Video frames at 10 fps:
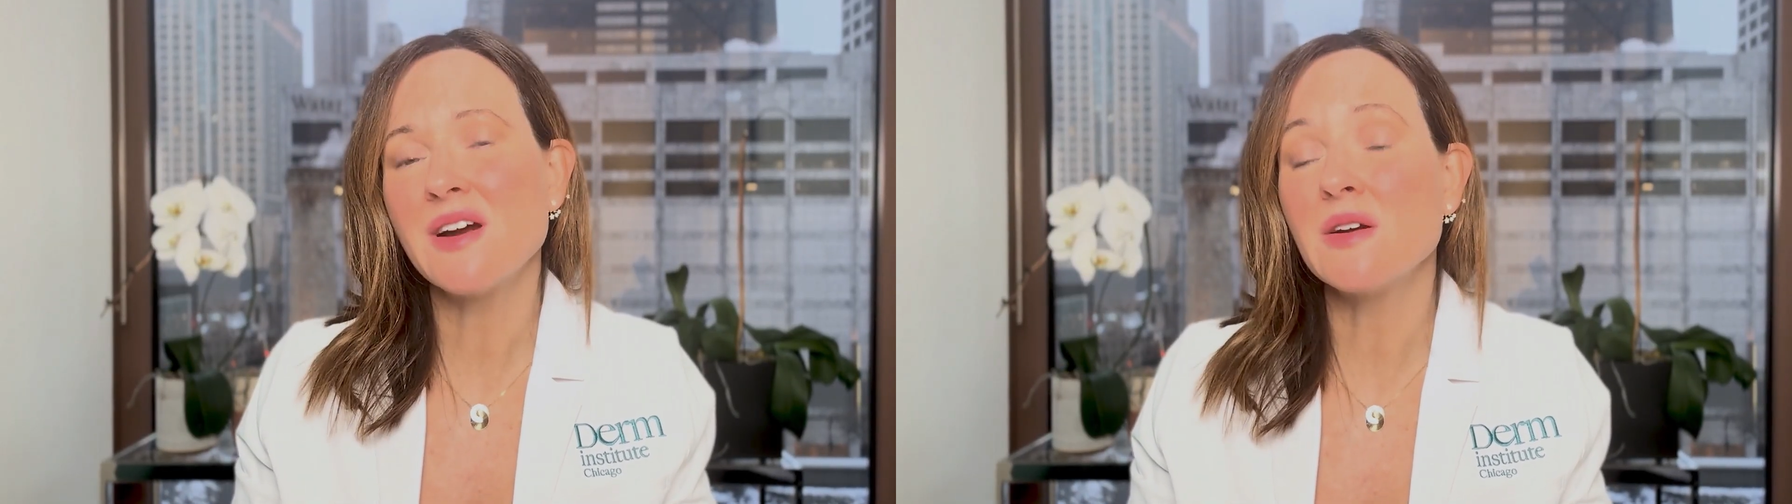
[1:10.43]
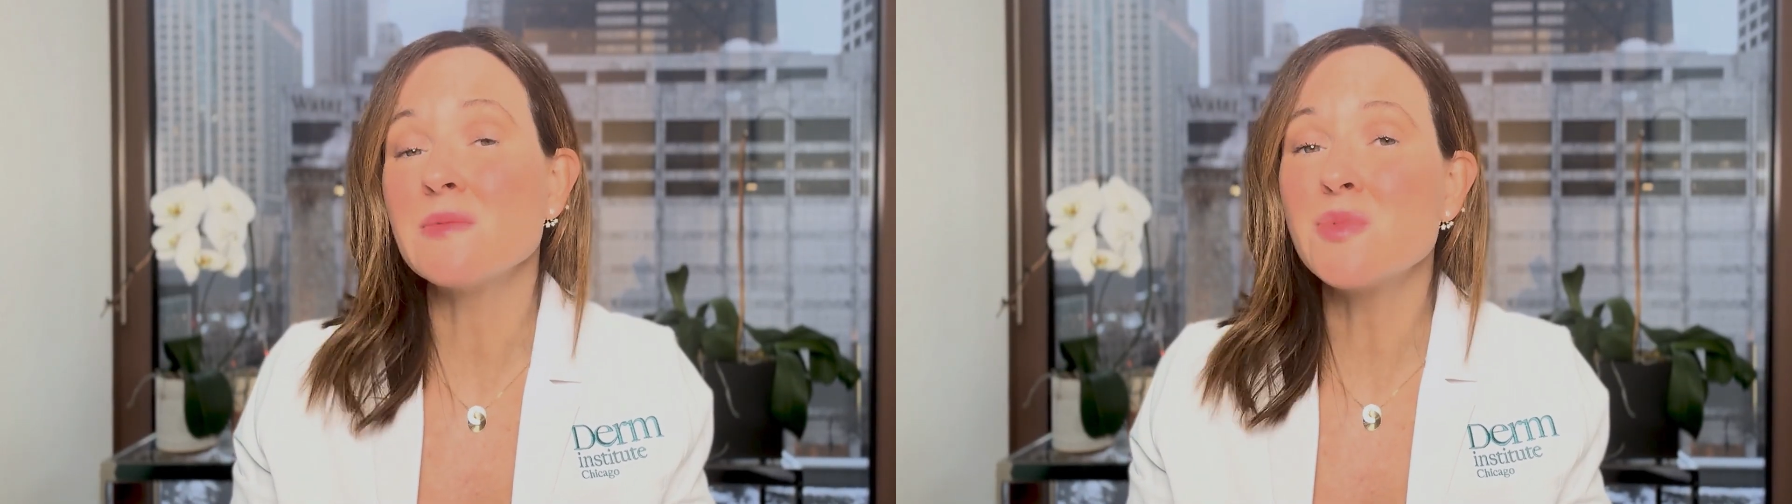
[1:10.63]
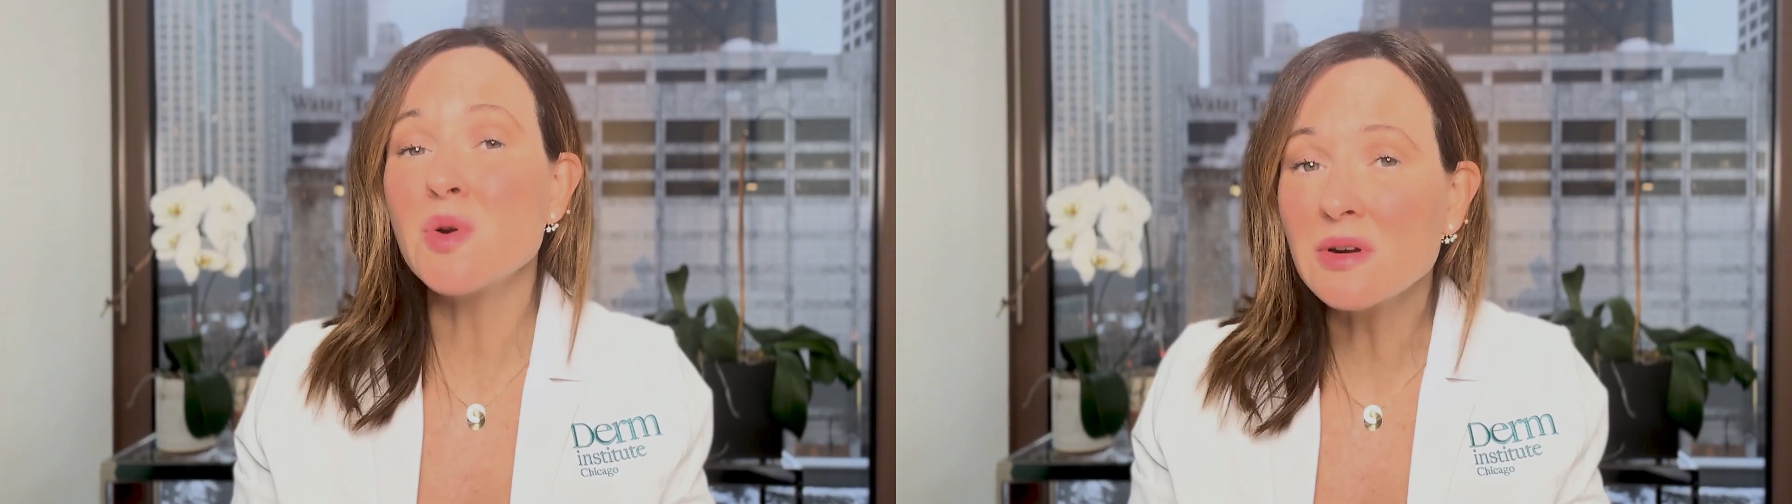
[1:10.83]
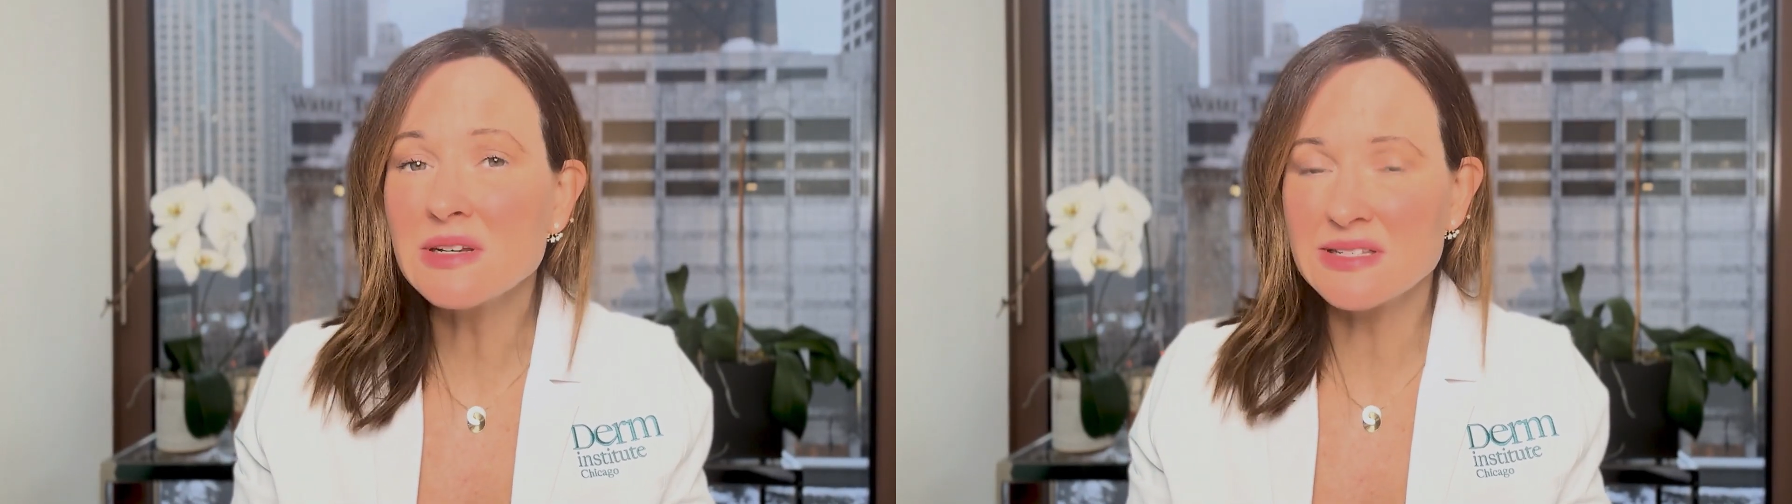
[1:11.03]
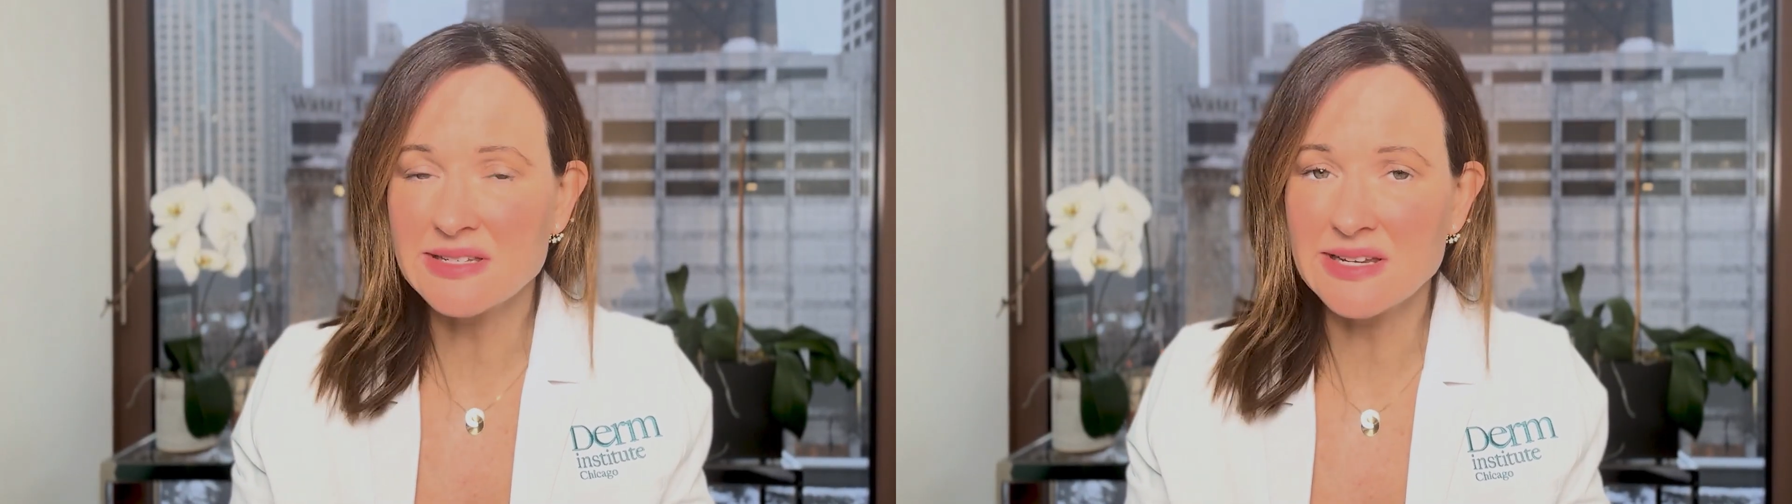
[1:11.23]
are
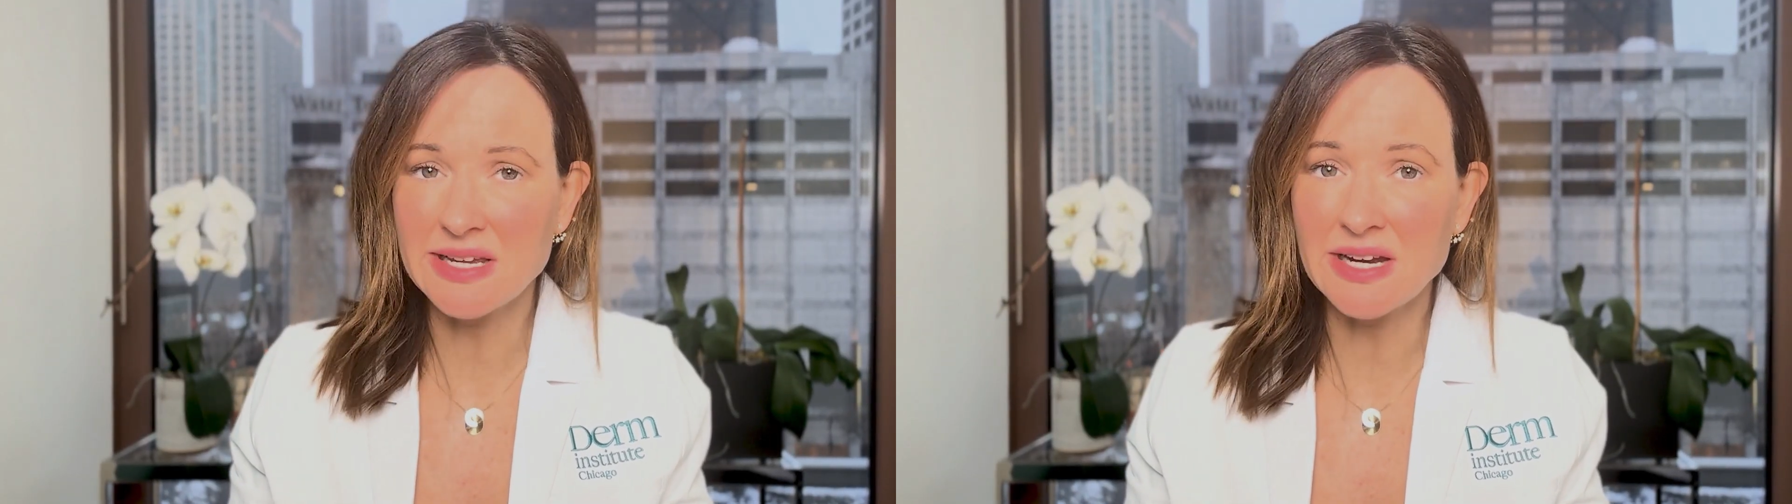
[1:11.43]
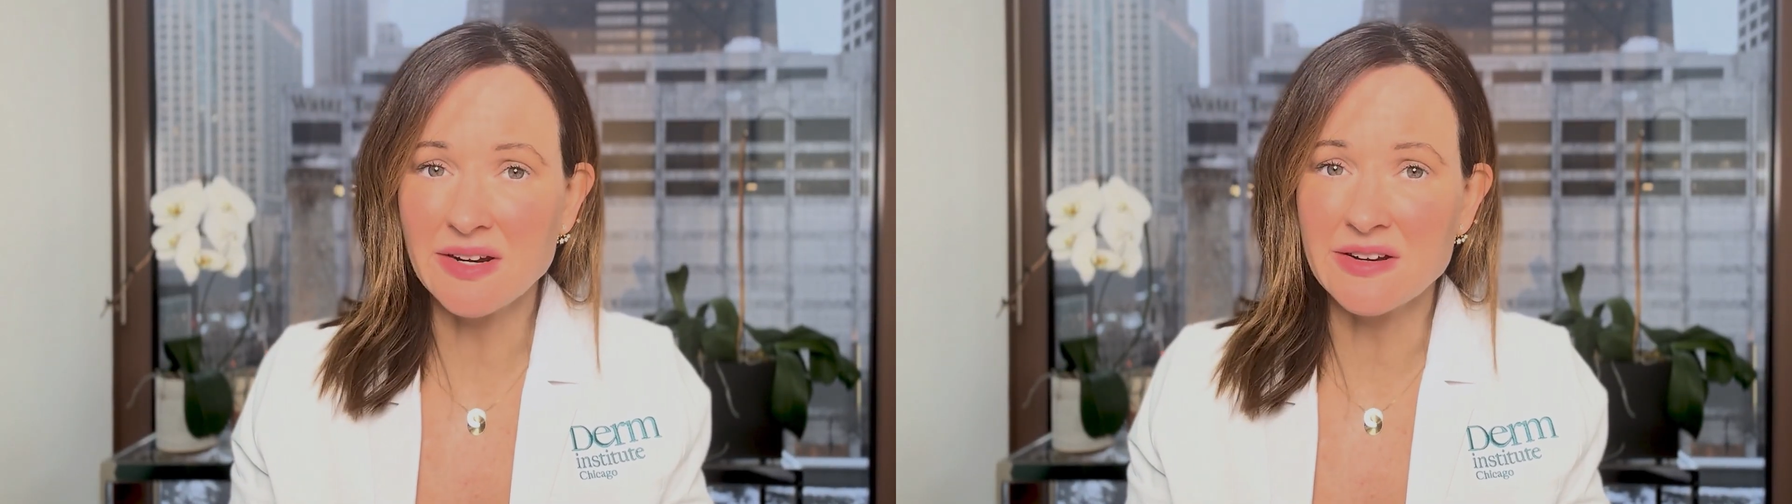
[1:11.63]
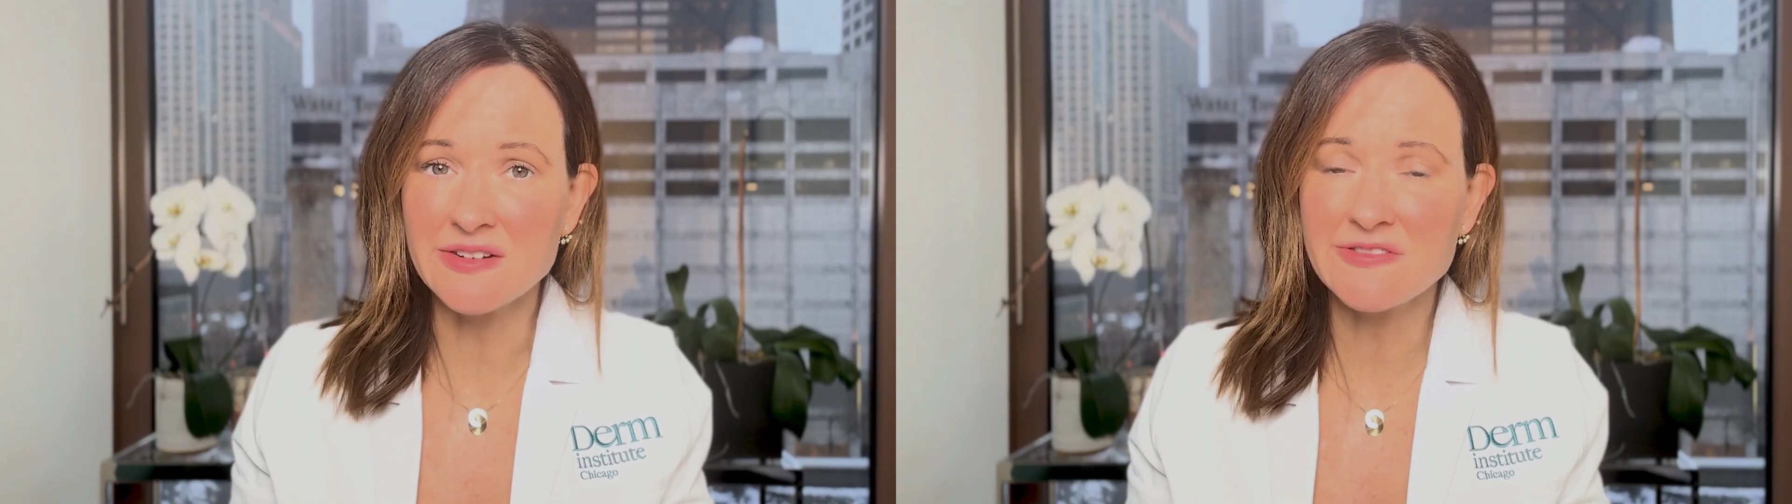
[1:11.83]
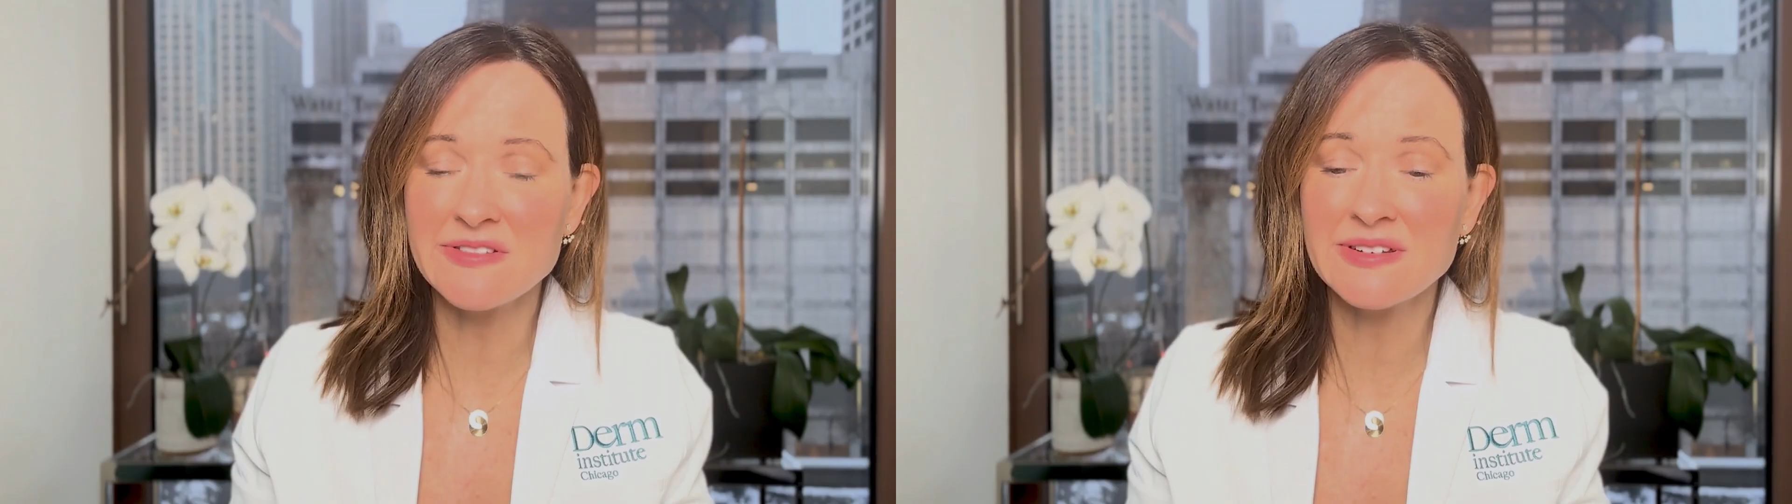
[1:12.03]
important to take care of.